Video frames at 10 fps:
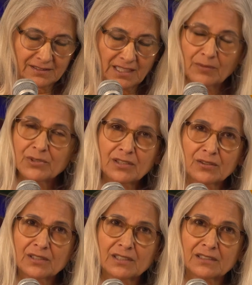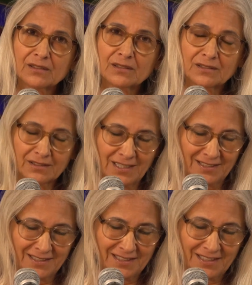Absolutely.
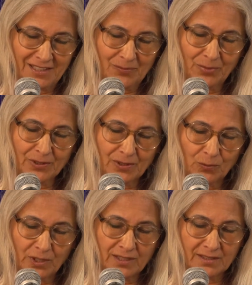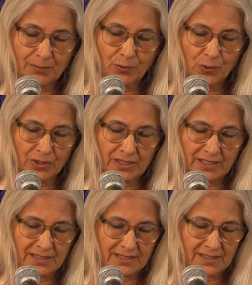But what is
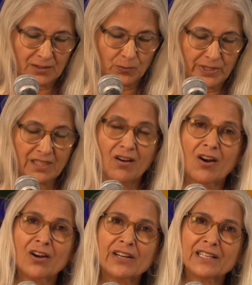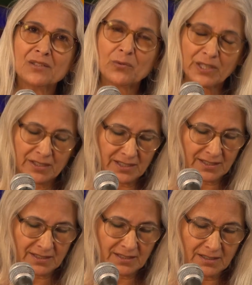important is that we are in
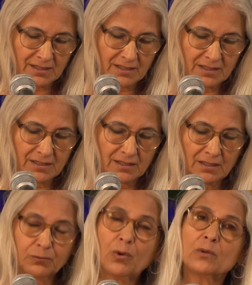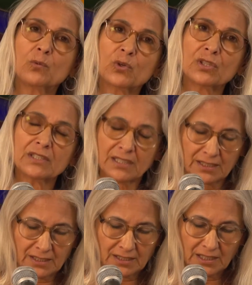awareness of what worked
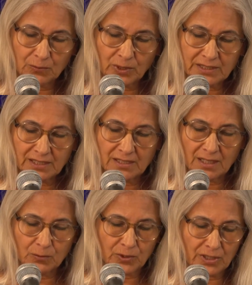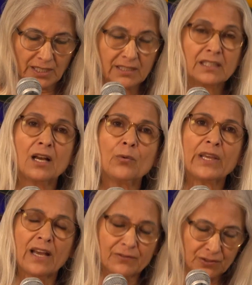and what did not work. And now
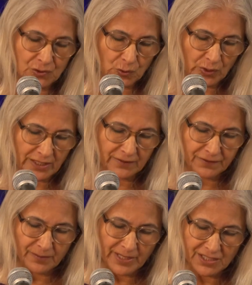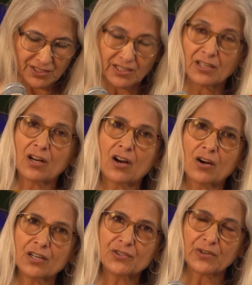we have stored information in our
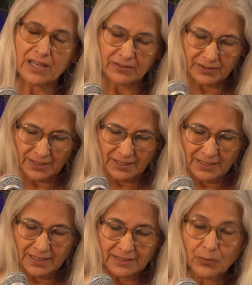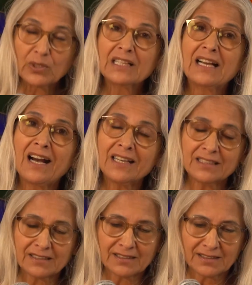hard drive that will
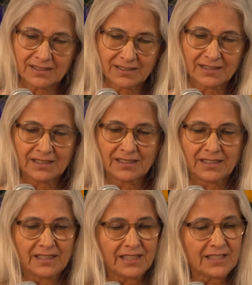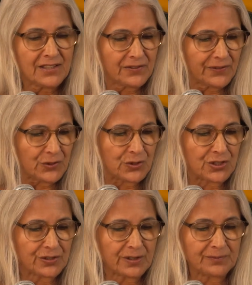guide us in the
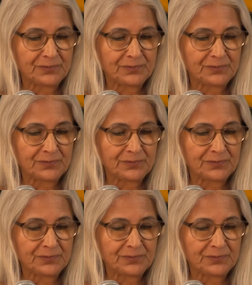future.